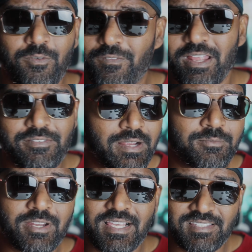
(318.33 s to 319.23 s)
whenever
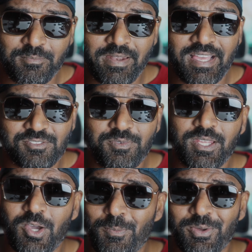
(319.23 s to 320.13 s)
I'm releasing my next
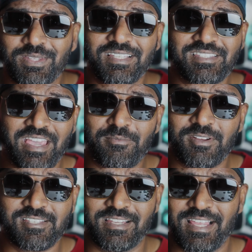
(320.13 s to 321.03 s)
video about these
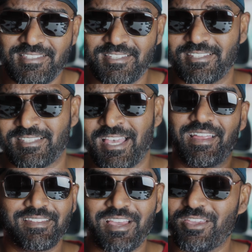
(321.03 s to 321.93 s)
cameras and lenses.
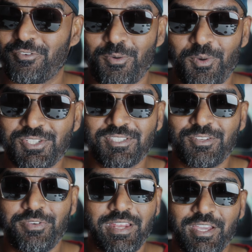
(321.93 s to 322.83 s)
And thank you for watching
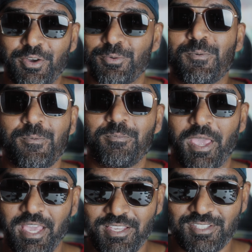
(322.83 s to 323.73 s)
the video.
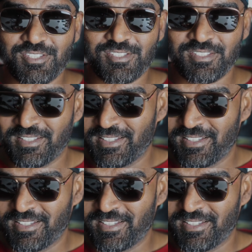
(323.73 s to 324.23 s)
Peace.